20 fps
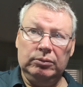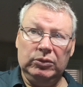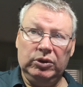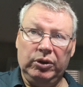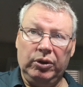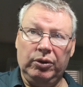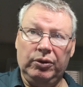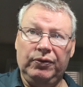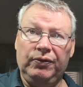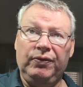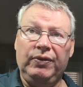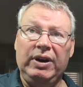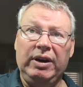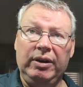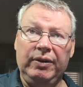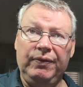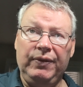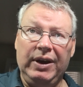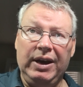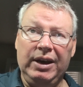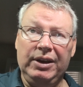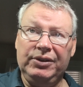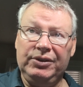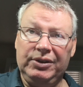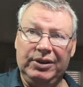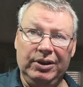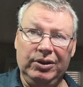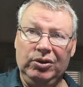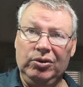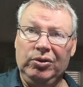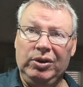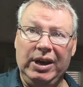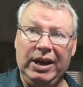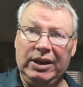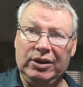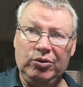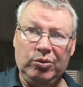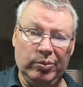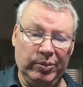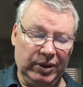goes very fast and you
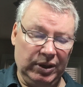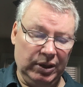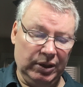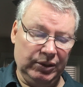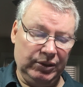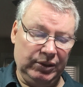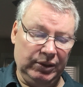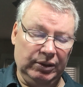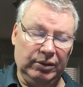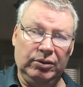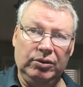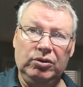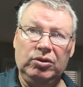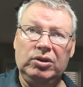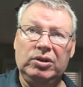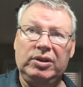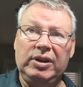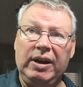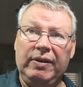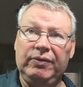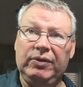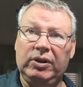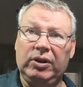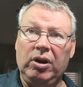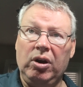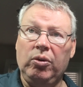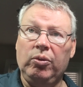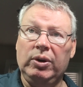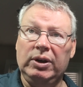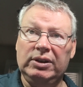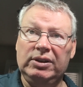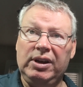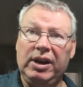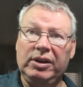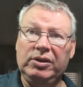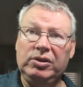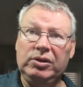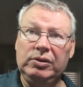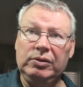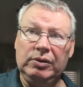can't swim against it. You just have to go where it
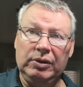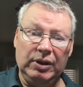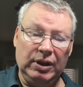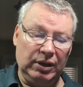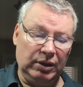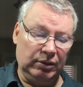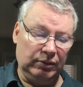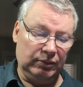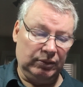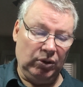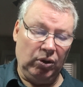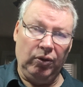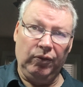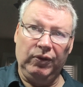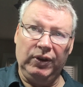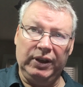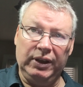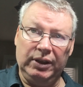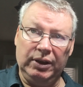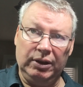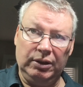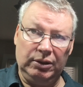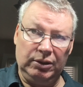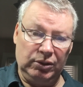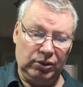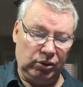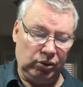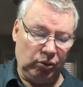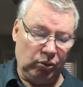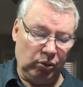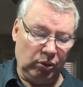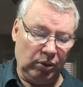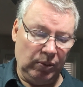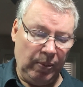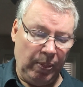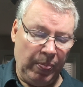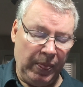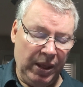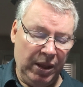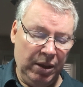takes you and then hopefully get to shore.
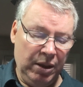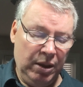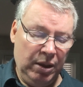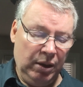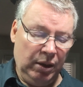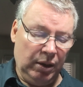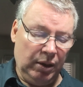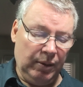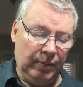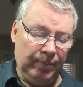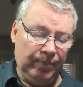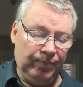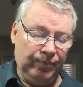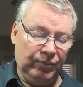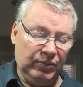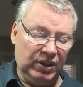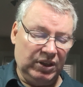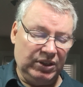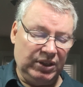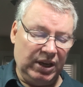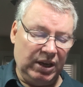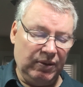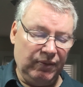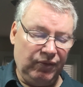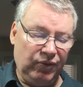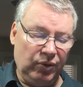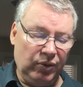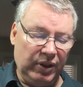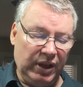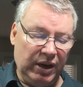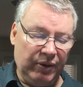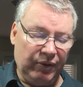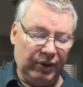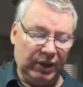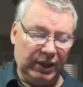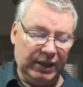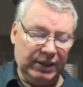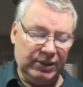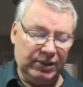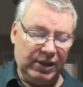The same for the
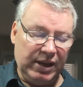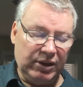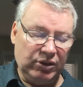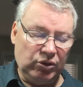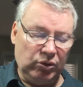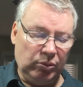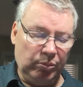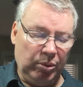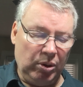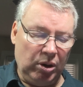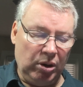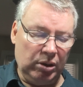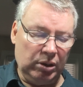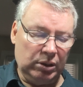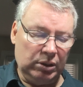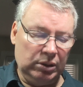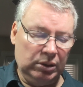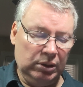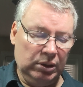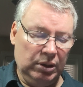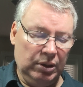Everglades National Park.